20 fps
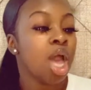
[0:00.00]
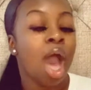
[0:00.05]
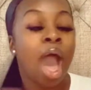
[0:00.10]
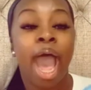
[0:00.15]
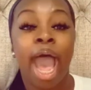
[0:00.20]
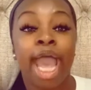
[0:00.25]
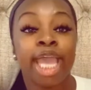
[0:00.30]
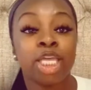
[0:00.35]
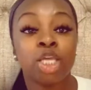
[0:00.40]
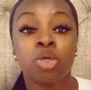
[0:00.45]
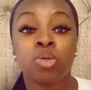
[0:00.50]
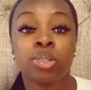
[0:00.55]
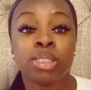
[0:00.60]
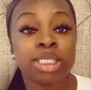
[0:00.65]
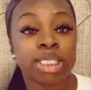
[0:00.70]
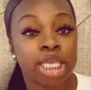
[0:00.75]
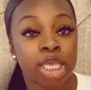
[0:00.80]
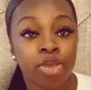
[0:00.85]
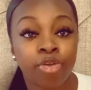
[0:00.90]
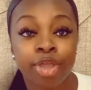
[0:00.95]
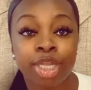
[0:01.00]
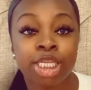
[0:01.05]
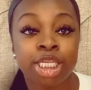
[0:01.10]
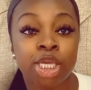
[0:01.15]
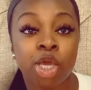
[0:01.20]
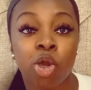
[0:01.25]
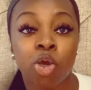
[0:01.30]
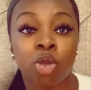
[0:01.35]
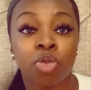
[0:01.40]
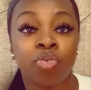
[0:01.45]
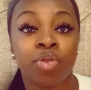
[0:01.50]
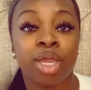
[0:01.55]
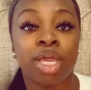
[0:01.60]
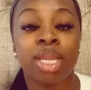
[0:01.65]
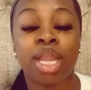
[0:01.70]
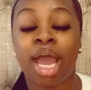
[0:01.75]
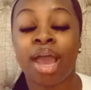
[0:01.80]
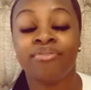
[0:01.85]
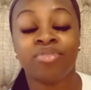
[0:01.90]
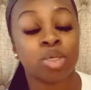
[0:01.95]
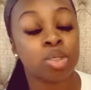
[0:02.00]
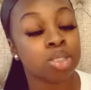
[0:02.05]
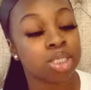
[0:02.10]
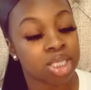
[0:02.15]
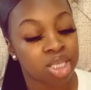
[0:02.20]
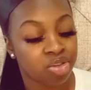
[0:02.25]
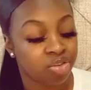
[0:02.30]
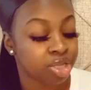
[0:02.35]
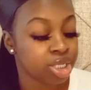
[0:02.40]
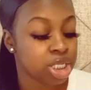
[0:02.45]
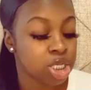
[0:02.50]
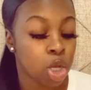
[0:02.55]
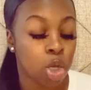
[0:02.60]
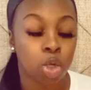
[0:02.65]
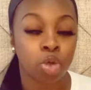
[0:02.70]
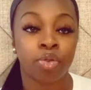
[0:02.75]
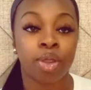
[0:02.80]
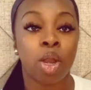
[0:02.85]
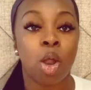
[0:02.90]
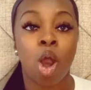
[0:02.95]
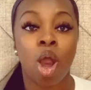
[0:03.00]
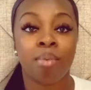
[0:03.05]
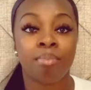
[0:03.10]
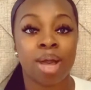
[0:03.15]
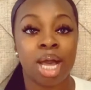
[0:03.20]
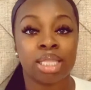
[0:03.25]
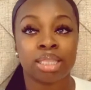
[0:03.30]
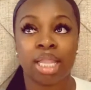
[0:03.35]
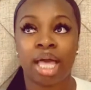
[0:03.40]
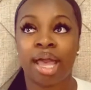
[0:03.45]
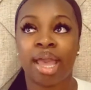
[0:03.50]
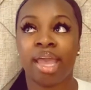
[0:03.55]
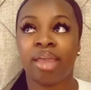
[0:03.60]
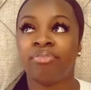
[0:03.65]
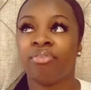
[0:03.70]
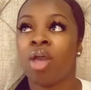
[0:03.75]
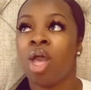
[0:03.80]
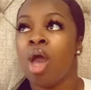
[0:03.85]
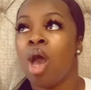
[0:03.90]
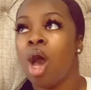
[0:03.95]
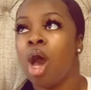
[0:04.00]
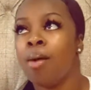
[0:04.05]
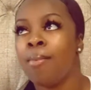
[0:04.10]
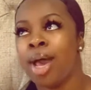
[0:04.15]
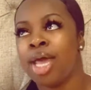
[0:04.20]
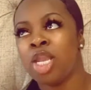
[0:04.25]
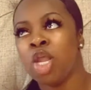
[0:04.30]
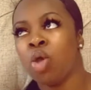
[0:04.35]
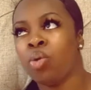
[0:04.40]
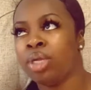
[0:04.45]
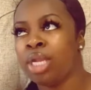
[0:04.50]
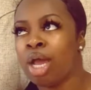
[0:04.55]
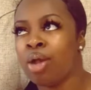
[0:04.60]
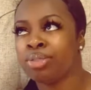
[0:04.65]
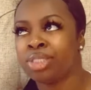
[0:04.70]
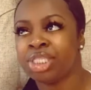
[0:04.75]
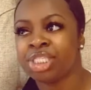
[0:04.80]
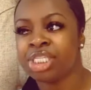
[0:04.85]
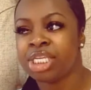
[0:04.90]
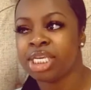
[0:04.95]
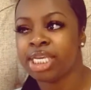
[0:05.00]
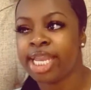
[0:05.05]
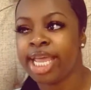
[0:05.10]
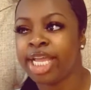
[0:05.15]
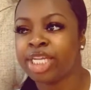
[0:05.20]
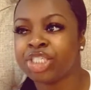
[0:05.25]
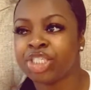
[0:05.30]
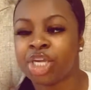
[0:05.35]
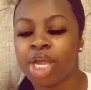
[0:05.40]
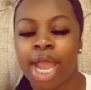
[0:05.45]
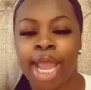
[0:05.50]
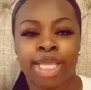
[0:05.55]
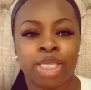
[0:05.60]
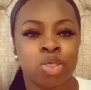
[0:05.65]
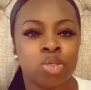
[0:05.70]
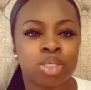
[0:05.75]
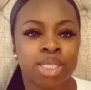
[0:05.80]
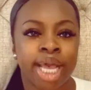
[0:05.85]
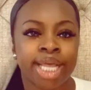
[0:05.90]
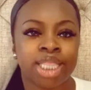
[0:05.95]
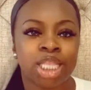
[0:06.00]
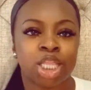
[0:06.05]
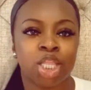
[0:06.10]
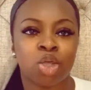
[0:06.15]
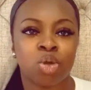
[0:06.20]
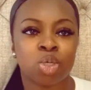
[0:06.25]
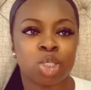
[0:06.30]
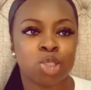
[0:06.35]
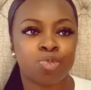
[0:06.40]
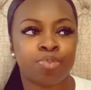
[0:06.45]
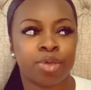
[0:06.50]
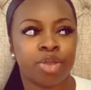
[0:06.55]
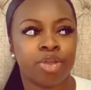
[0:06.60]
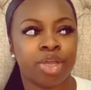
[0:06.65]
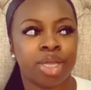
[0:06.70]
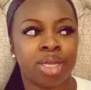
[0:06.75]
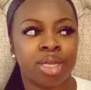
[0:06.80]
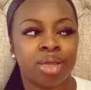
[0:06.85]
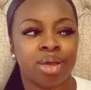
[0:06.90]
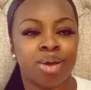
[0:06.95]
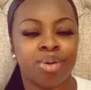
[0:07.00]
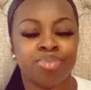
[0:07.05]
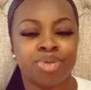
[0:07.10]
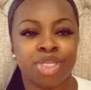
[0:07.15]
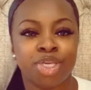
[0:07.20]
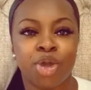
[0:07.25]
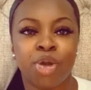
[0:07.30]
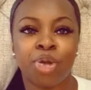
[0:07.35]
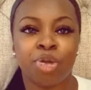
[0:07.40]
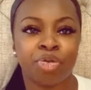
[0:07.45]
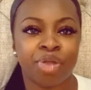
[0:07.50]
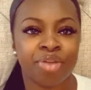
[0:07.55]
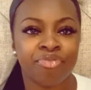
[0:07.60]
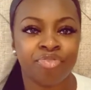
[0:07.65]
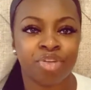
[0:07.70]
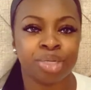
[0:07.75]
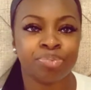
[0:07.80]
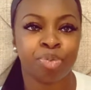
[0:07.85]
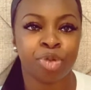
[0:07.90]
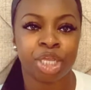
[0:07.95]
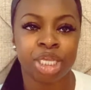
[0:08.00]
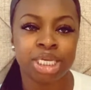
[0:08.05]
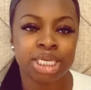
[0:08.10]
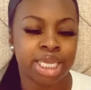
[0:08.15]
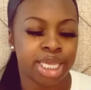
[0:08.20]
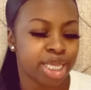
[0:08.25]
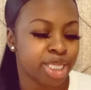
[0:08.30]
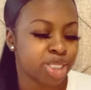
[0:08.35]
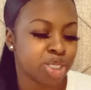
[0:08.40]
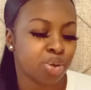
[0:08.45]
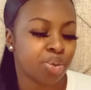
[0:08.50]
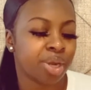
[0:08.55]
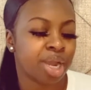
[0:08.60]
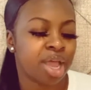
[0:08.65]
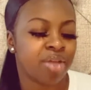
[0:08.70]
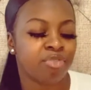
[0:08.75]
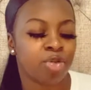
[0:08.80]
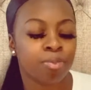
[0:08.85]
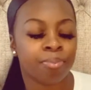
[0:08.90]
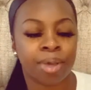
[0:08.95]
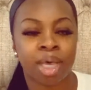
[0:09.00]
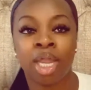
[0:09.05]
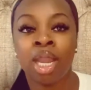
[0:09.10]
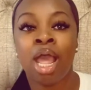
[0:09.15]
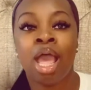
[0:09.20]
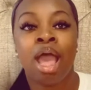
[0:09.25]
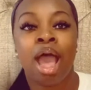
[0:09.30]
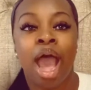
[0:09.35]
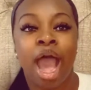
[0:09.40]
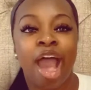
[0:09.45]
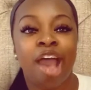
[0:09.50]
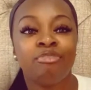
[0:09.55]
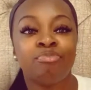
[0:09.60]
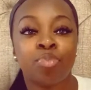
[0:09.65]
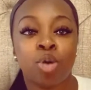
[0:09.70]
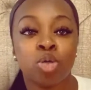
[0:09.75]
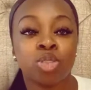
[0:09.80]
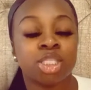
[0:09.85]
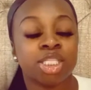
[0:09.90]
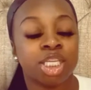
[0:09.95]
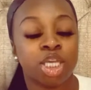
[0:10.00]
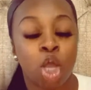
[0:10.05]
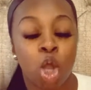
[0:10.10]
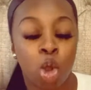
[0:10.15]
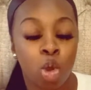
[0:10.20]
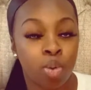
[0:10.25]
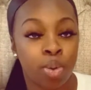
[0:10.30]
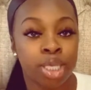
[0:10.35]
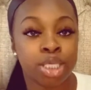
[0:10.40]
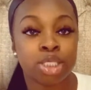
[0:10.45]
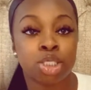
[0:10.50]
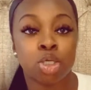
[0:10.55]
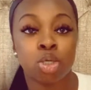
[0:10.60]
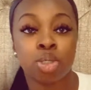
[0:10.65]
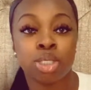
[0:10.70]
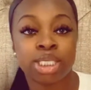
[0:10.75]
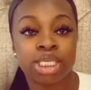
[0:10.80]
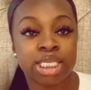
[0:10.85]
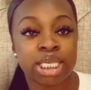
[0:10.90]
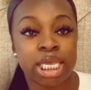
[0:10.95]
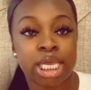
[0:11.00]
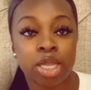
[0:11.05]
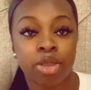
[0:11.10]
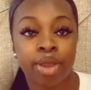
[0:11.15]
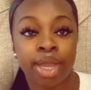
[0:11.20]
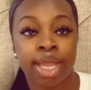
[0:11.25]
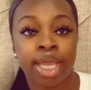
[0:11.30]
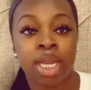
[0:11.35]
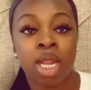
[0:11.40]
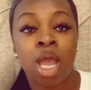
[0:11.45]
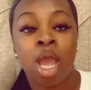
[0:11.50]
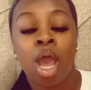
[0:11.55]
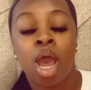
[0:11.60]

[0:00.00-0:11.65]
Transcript: I use Secret deodorant. I've used Secret deodorant all my life. I know when I was a teenager, I used like the little Spirit deodorant for preteens or whatever, but I've mostly always used Secret.